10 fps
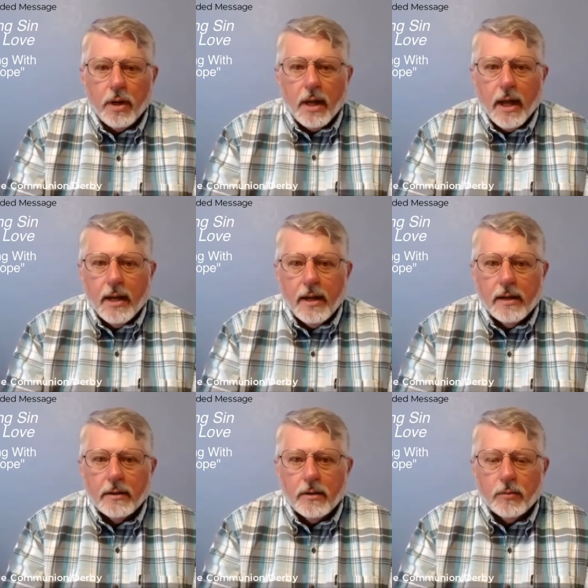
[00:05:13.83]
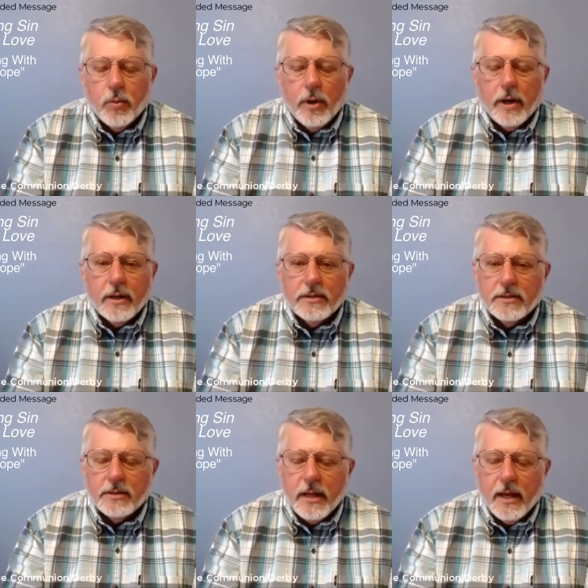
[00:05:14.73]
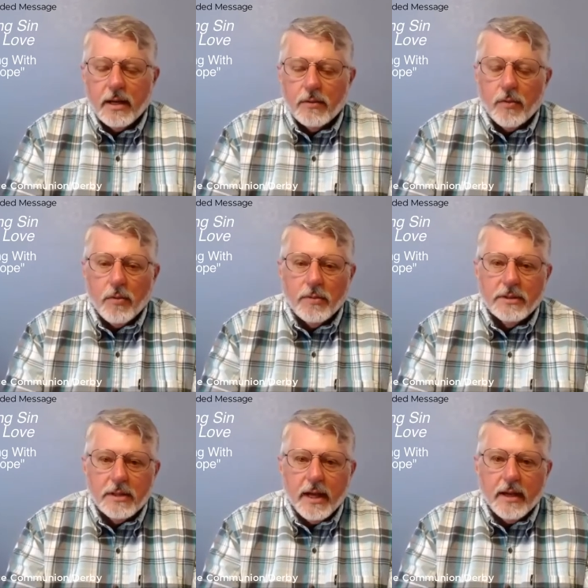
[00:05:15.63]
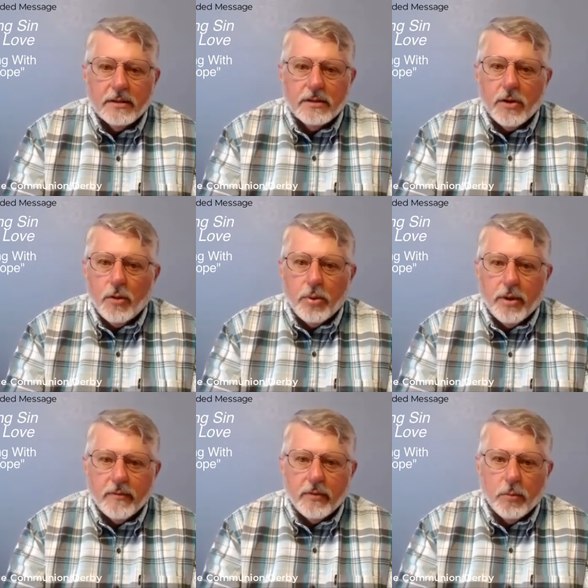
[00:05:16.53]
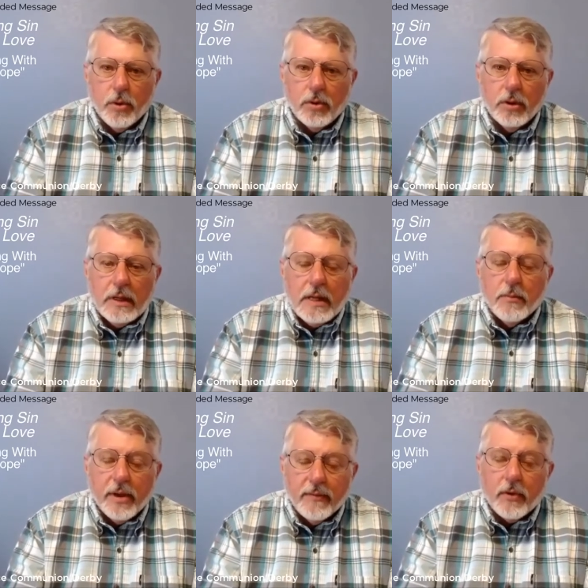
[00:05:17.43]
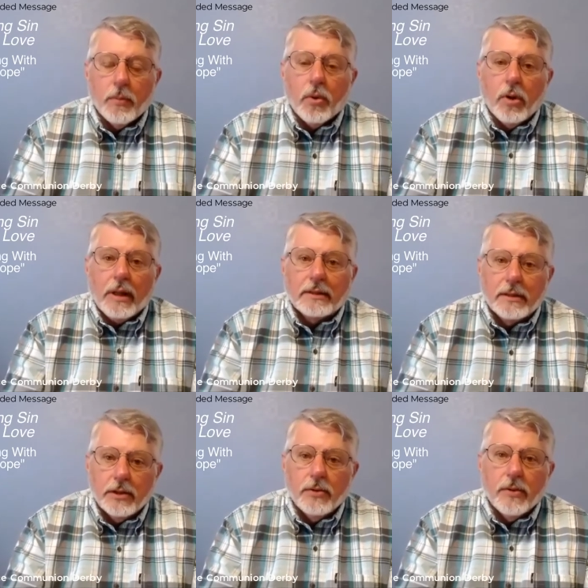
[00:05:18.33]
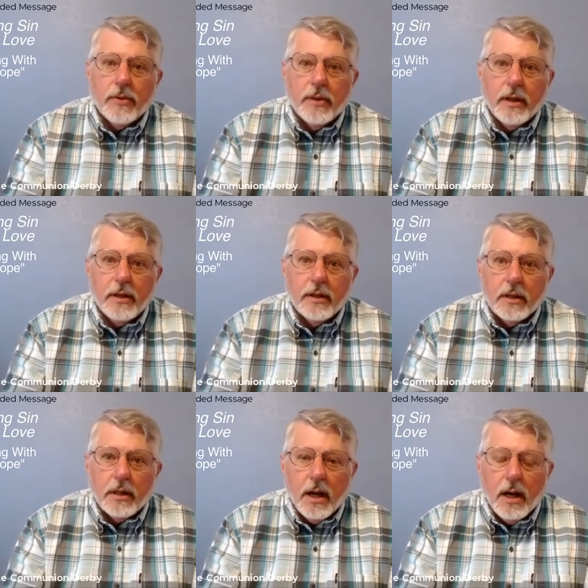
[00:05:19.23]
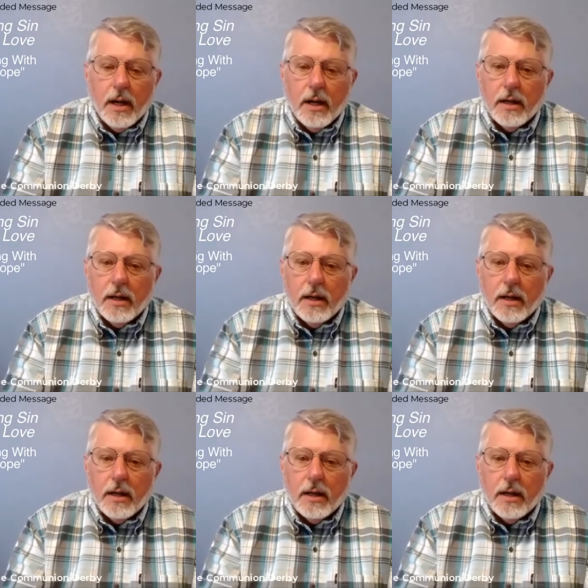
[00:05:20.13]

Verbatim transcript: And what is said in Romans eight is so pivotal, pivotal to the uh,